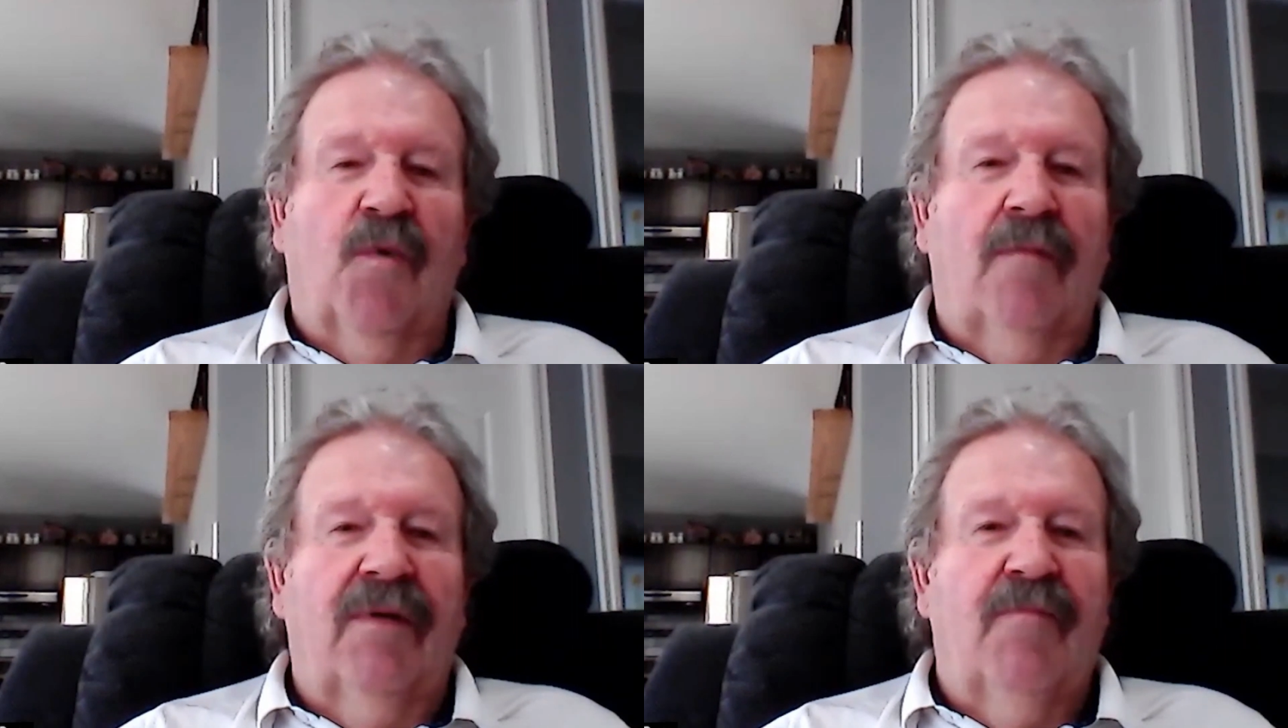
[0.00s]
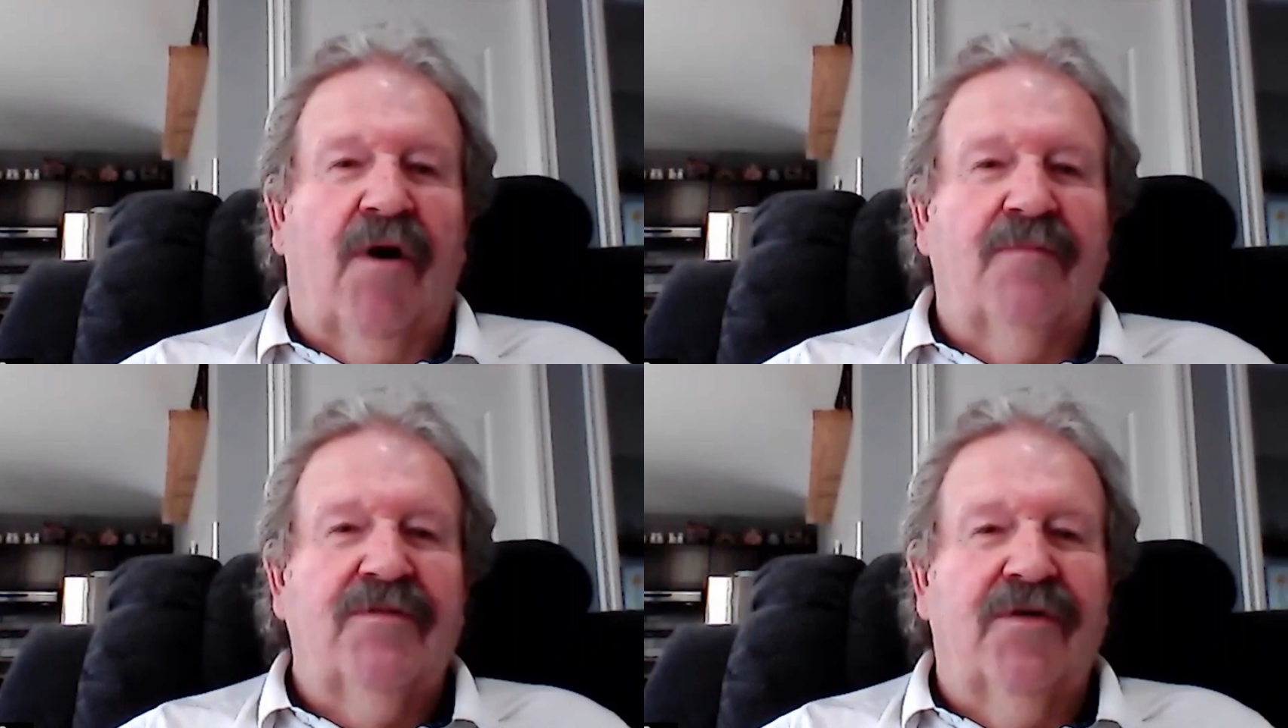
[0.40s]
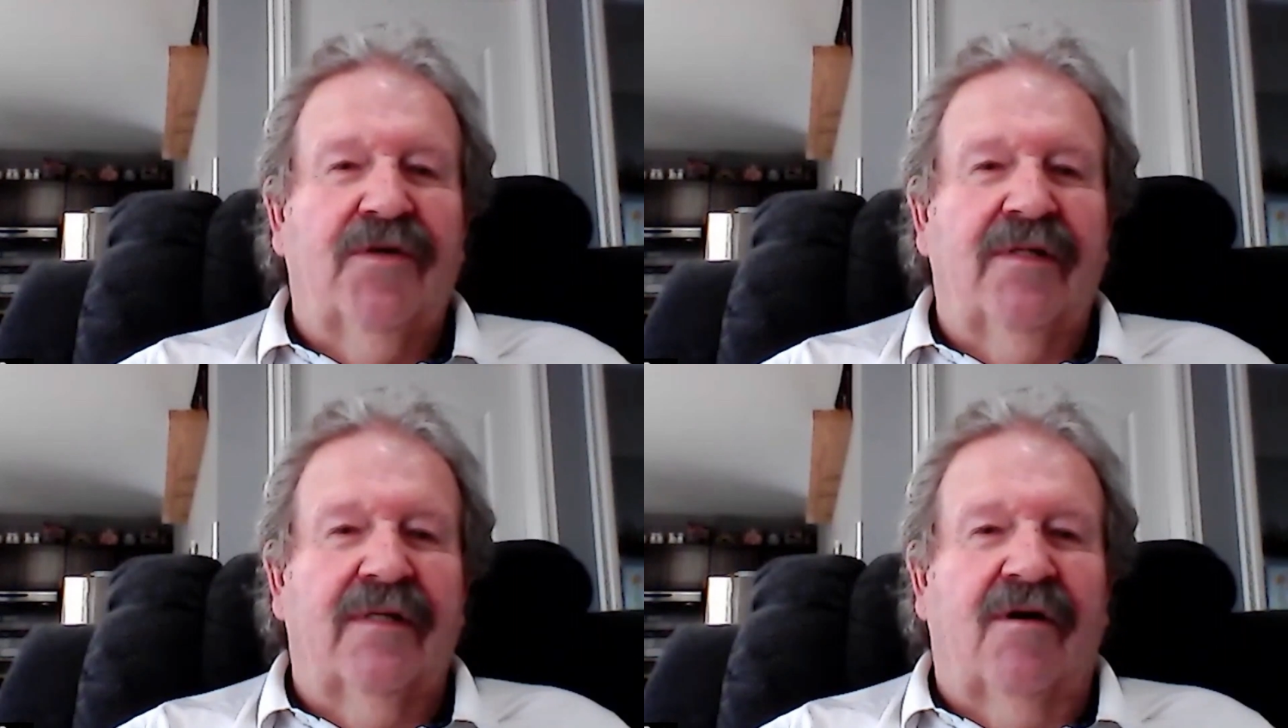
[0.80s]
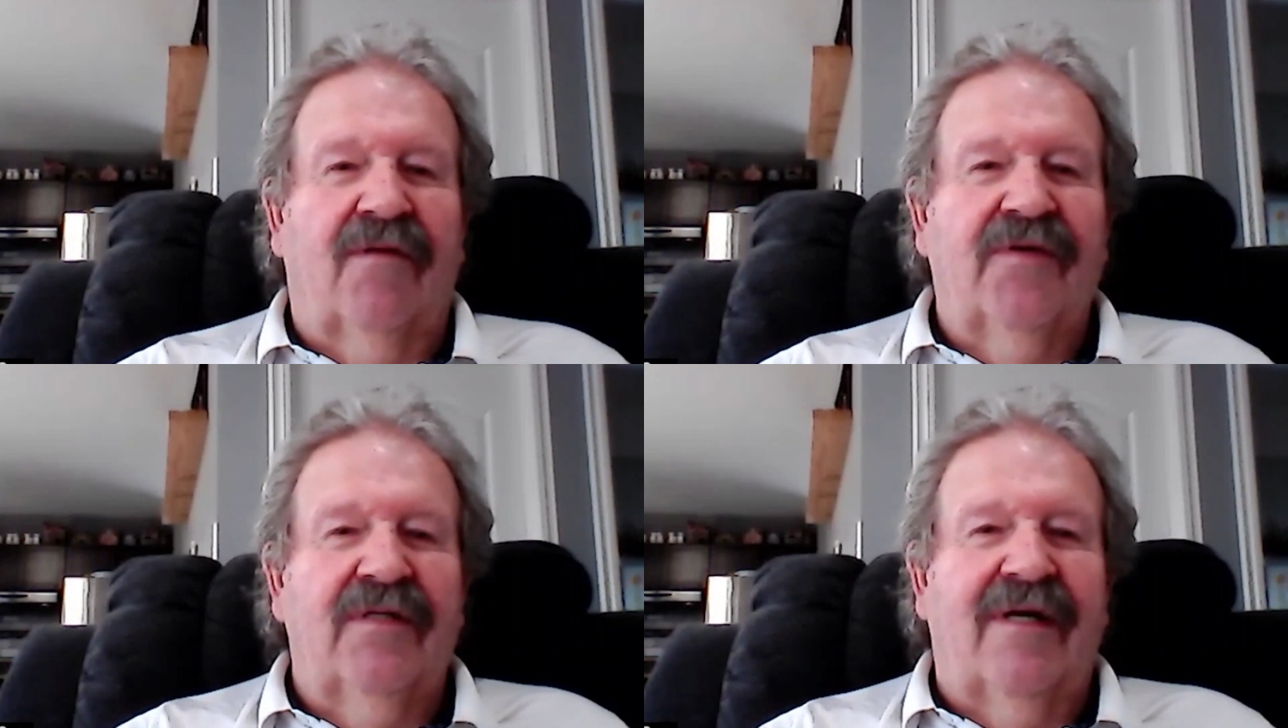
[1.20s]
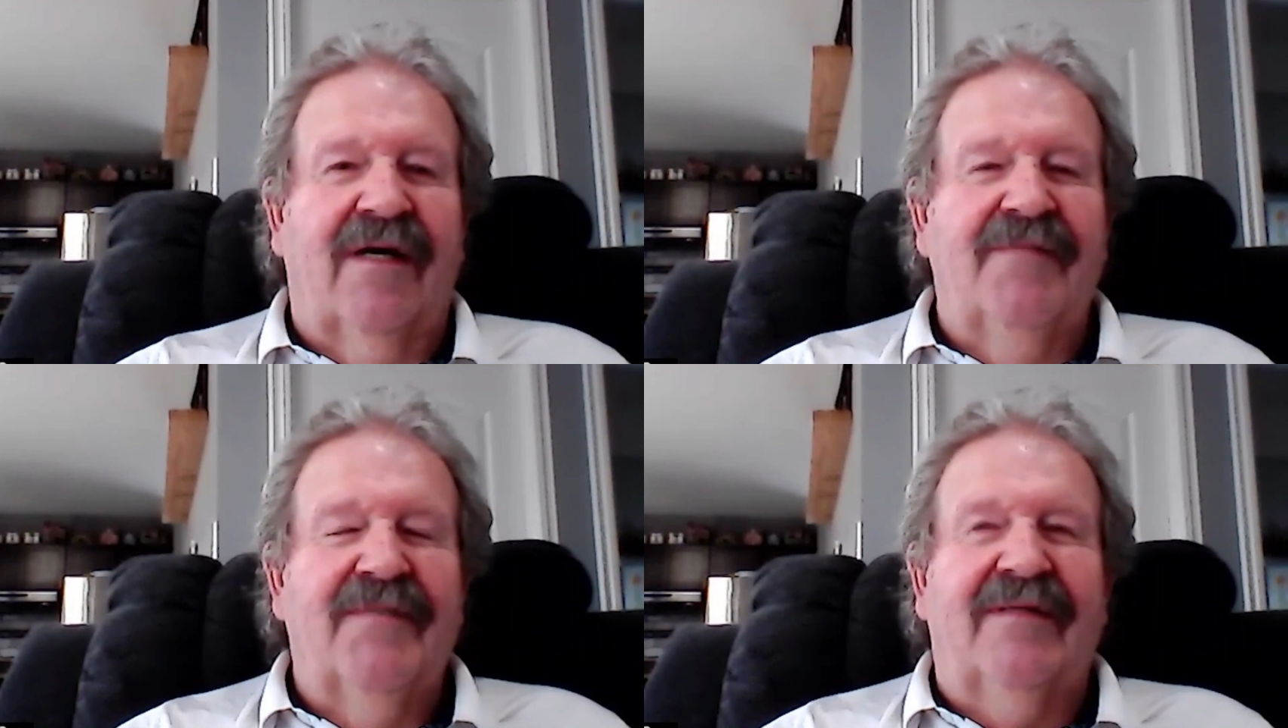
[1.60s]
wobbly pops during the golfing
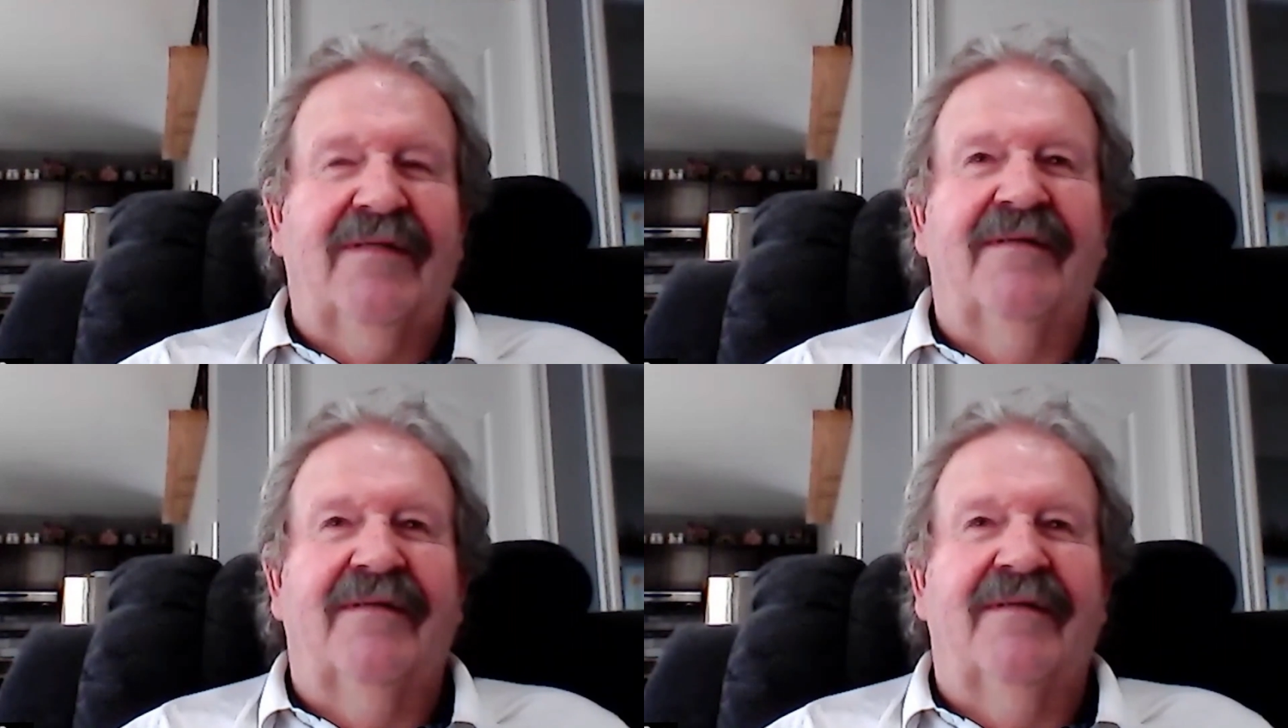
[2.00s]
time,